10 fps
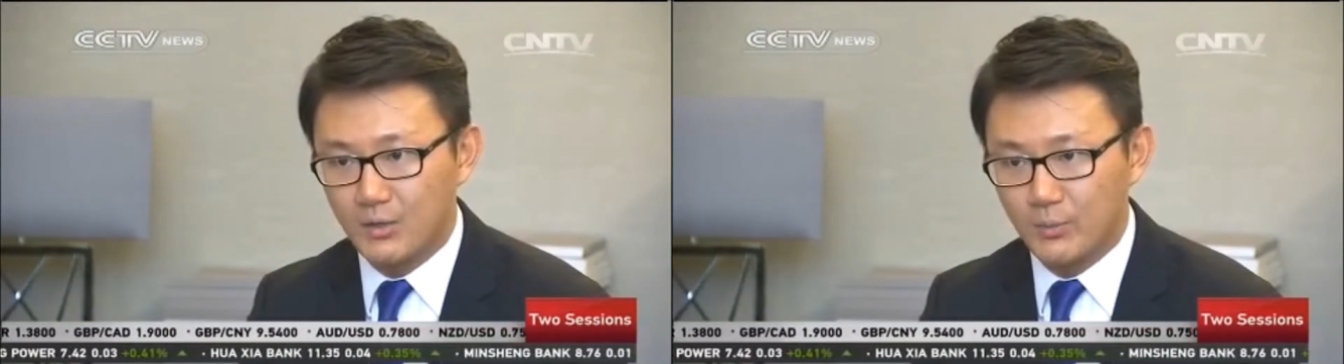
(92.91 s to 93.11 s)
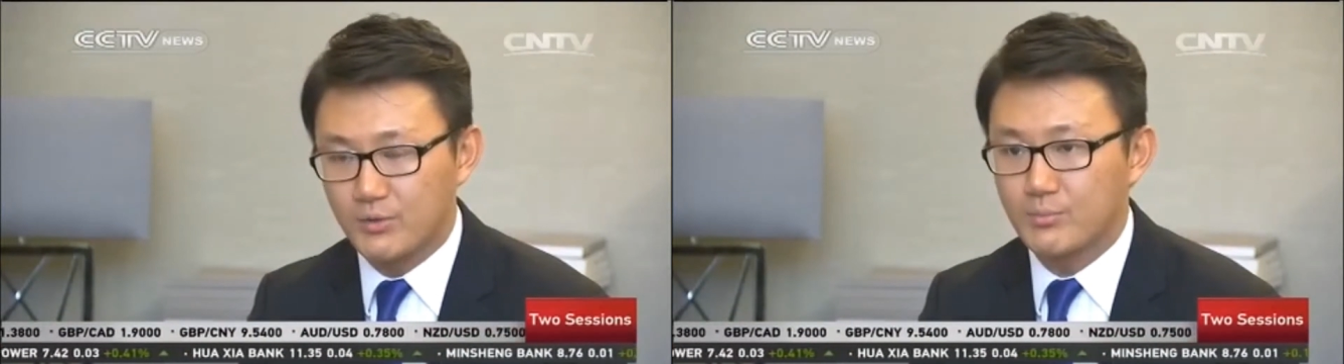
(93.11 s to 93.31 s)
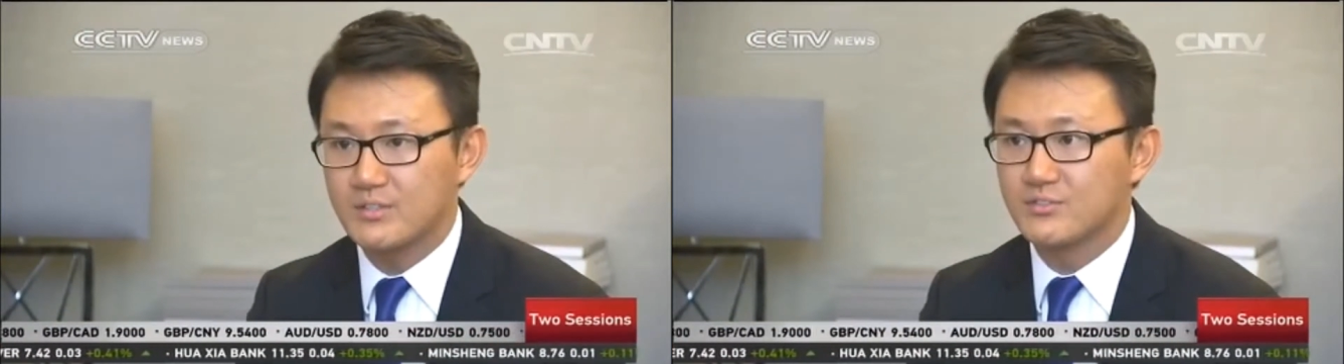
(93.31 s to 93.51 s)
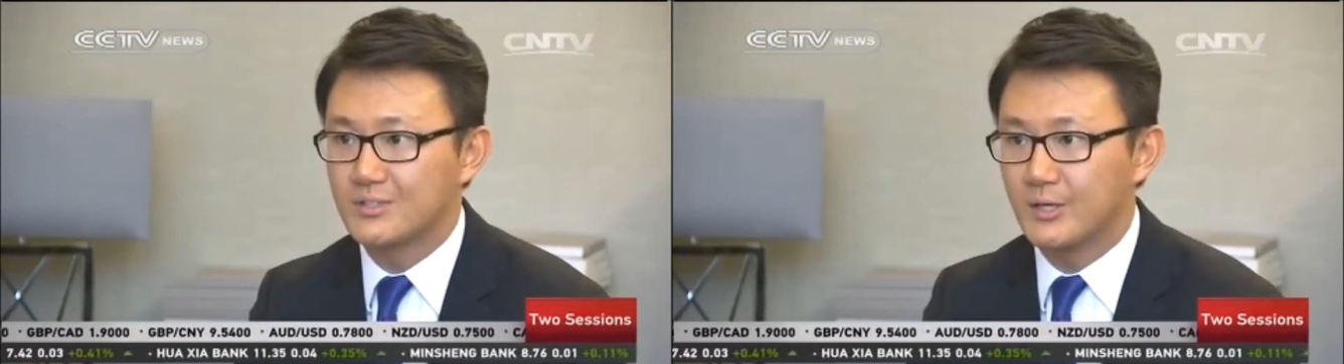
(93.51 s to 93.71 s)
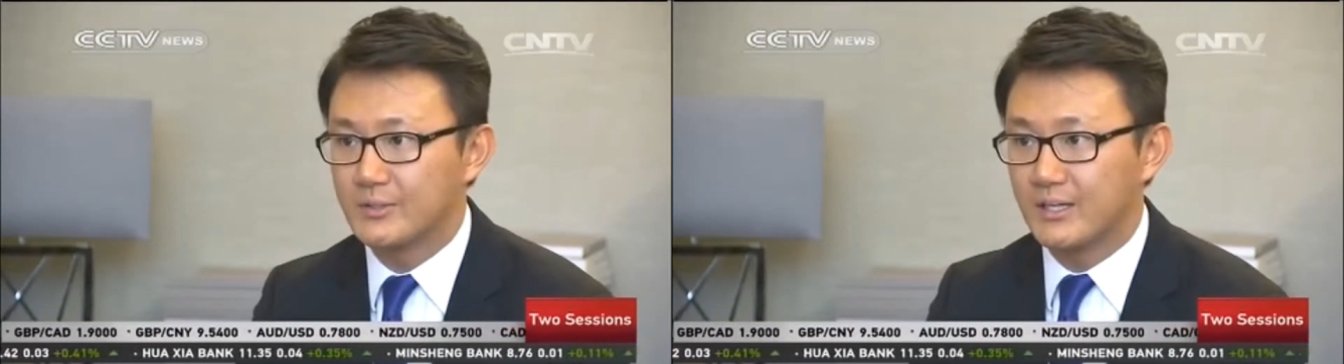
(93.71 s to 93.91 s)
with the recent
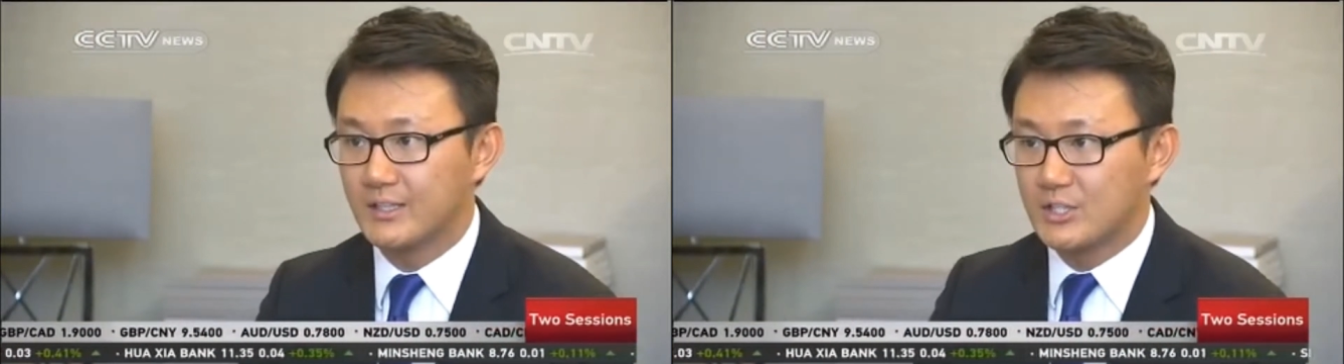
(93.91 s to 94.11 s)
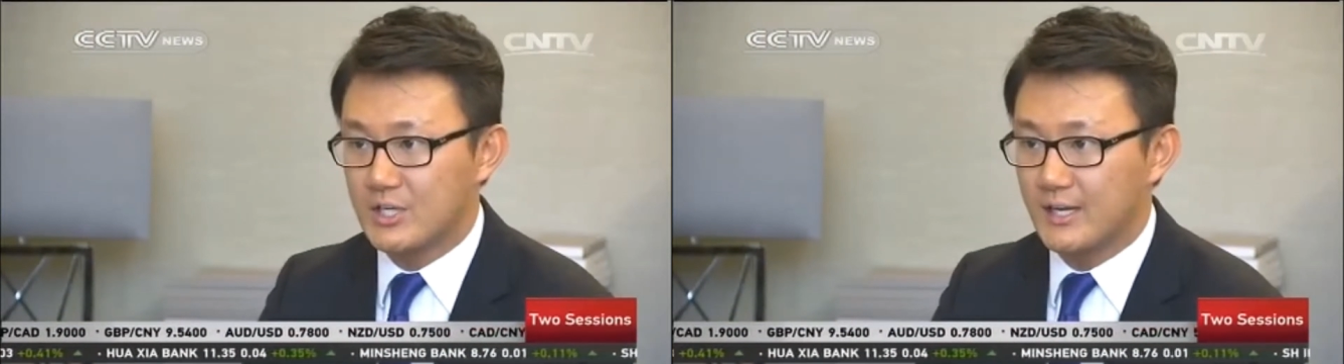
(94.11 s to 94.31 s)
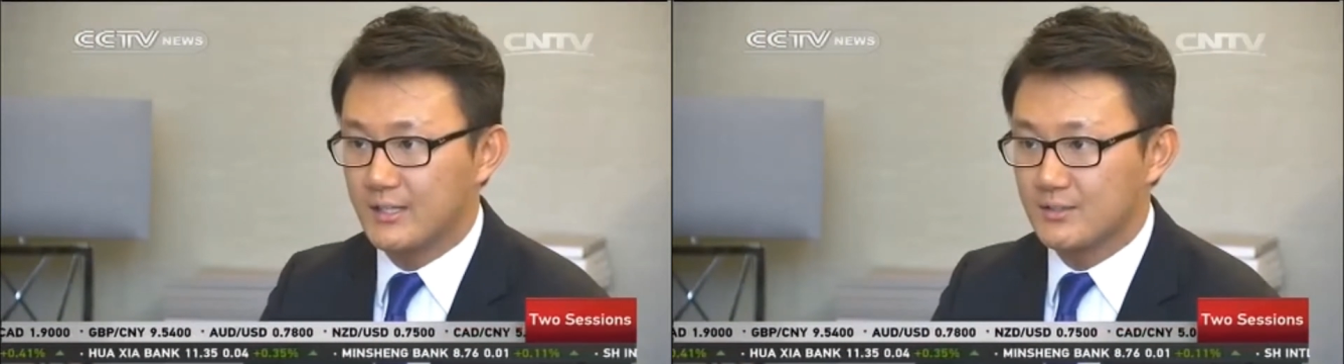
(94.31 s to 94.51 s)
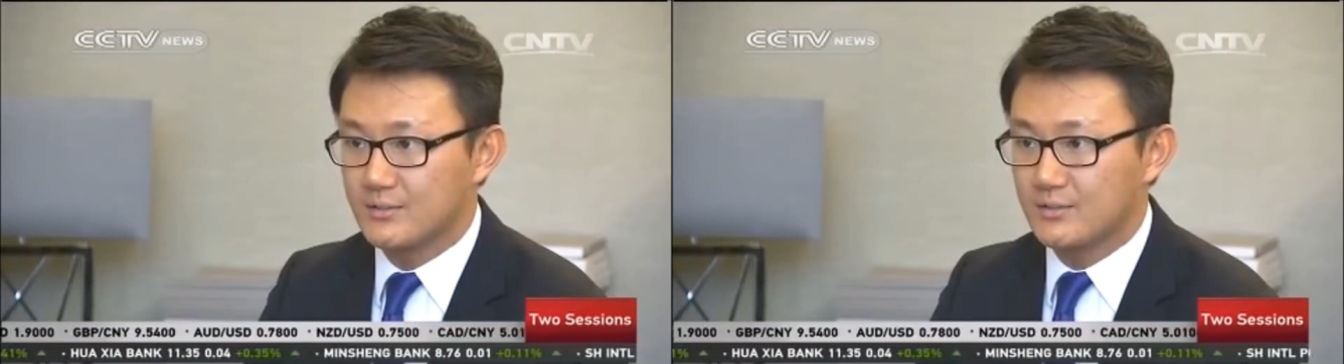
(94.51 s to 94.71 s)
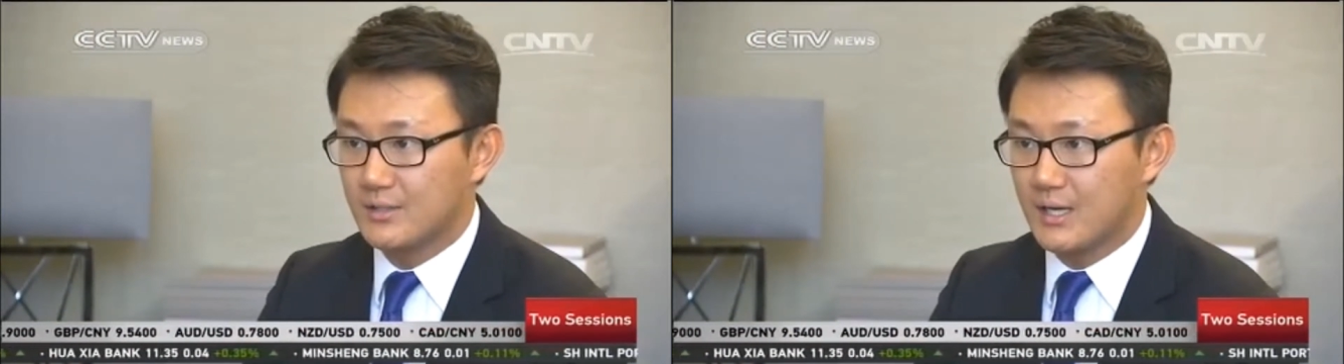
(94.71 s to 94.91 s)
slowdown in the
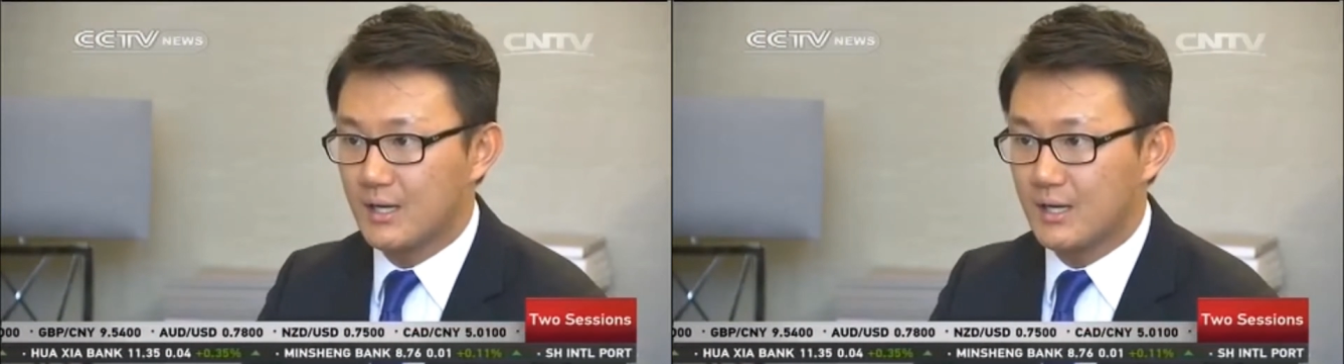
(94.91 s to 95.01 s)
Chinese